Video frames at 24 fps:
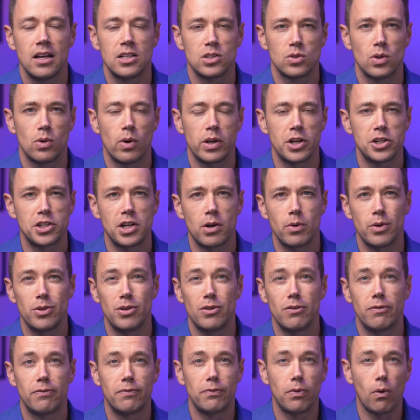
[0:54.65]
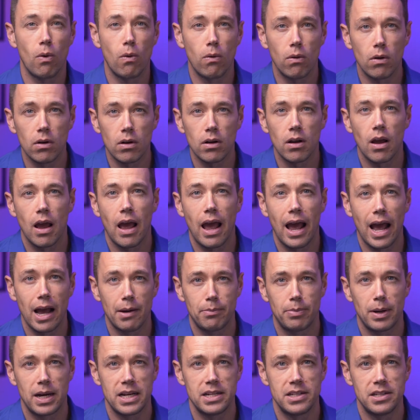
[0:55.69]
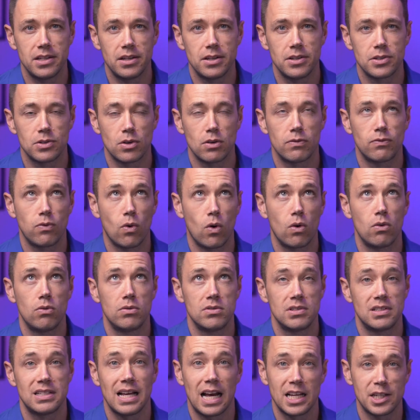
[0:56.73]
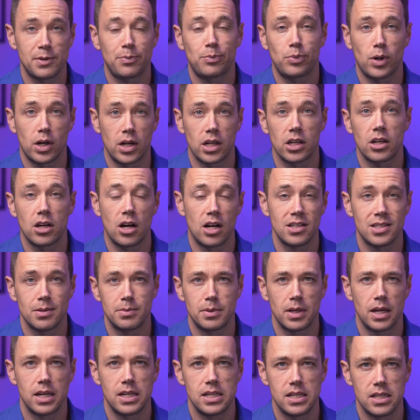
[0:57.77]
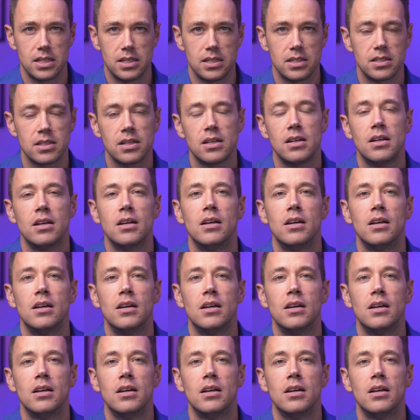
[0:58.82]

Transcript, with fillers: so I want to share with you four app ideas or four SaaS product concept ideas